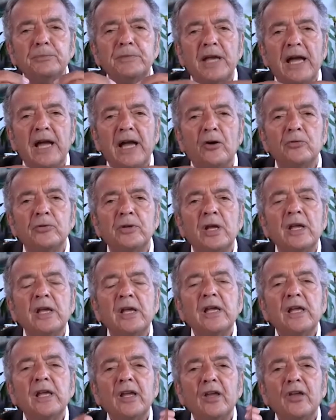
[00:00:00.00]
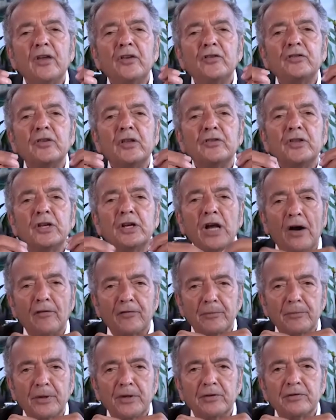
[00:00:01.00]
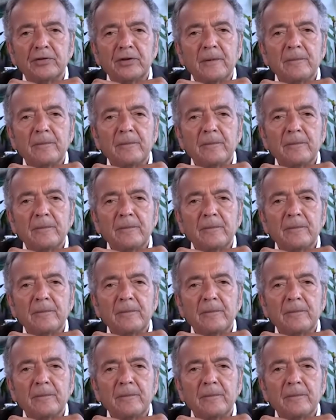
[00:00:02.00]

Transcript: down is the government.